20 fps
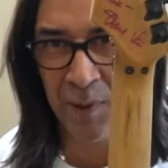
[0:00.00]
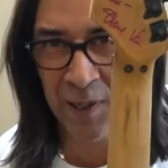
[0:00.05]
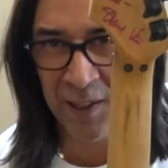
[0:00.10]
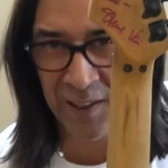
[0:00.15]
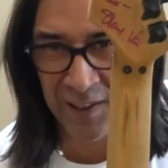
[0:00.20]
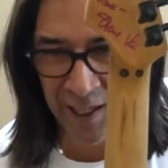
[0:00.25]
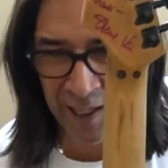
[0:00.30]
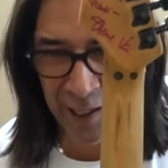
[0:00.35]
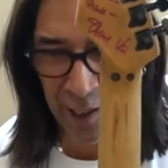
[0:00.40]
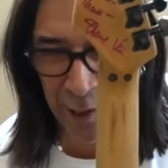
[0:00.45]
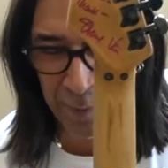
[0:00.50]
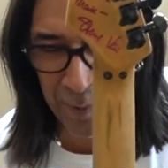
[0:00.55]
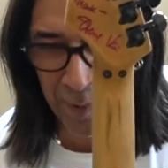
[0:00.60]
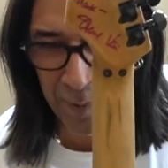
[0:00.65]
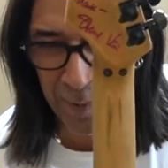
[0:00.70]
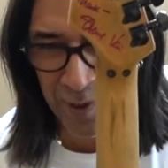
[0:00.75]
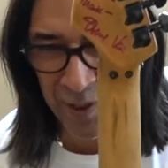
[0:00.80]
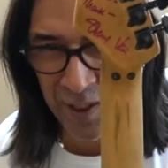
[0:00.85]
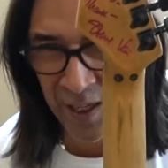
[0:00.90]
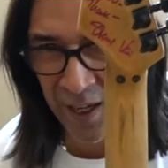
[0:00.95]
because I helped
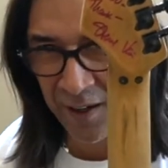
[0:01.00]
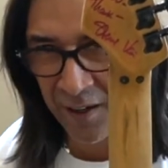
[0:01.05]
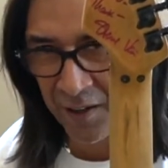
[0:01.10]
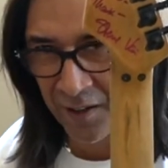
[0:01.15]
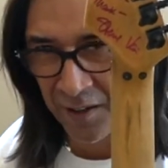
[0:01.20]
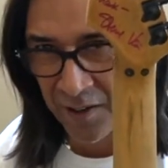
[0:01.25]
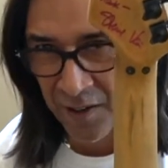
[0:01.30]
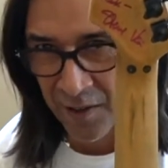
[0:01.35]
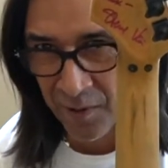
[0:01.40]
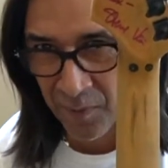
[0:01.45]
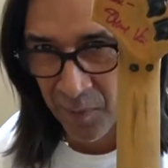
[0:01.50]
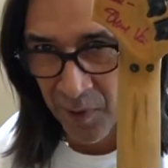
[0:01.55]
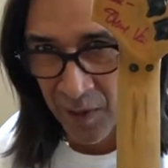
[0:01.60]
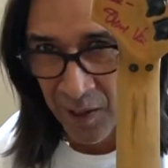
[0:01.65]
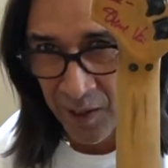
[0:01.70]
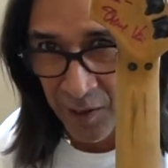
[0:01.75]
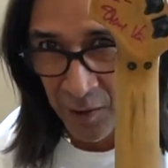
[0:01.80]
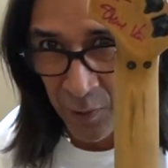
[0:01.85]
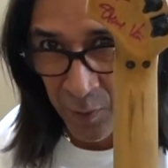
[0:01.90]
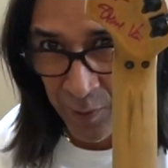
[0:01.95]
him solder some
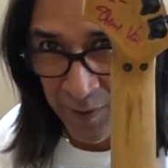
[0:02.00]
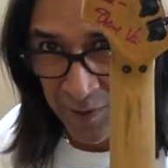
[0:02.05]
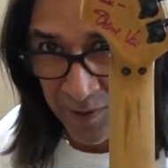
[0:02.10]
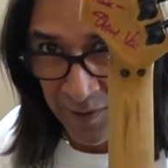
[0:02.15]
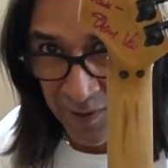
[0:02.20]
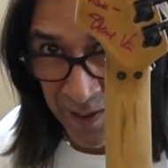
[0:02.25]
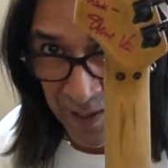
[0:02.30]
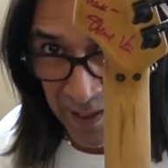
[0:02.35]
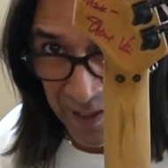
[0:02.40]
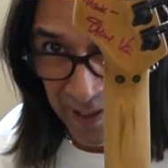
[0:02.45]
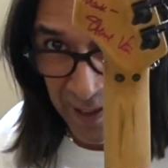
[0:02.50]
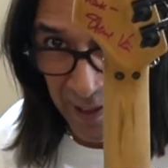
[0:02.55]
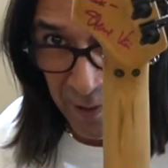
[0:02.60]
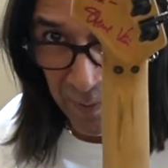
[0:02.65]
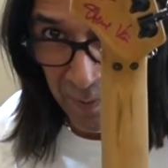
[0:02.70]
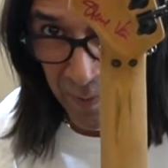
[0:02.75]
tweeters in his